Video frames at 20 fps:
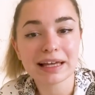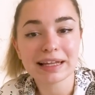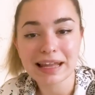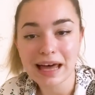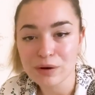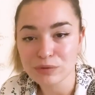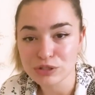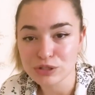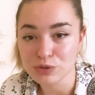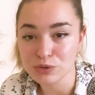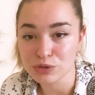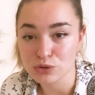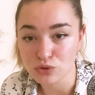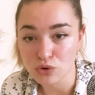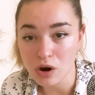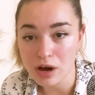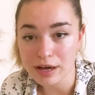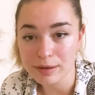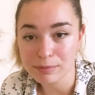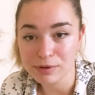allowed to
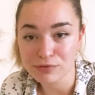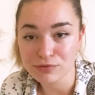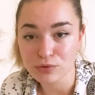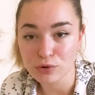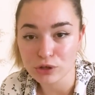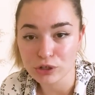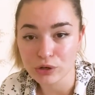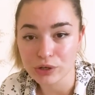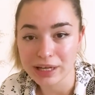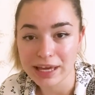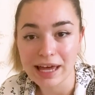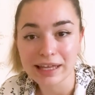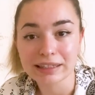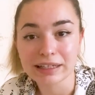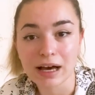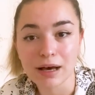dry before your cat